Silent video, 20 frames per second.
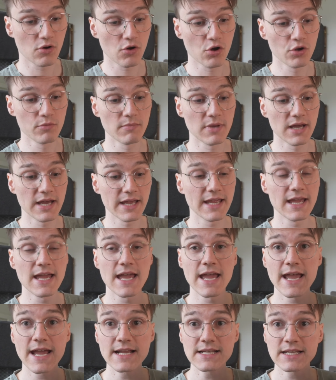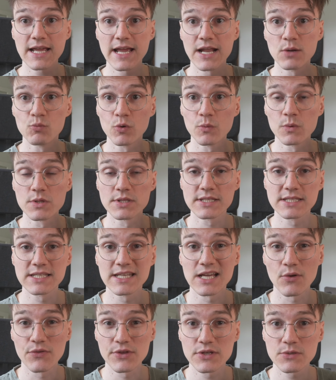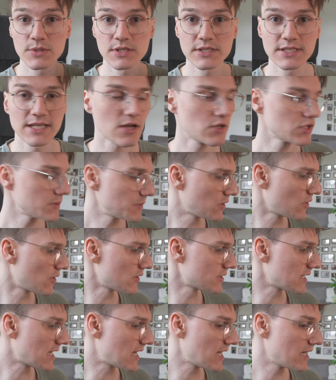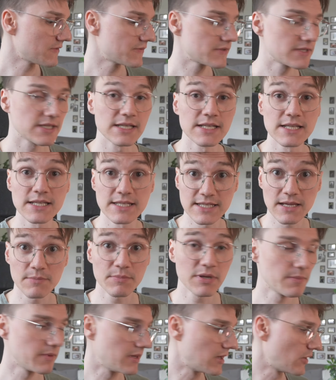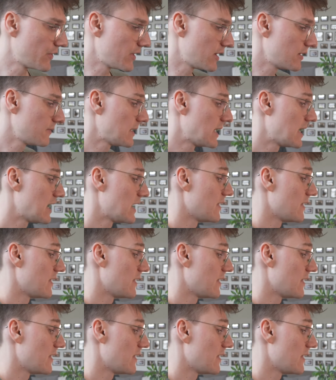on my head and we will see how this will sound, because I have seen some people out there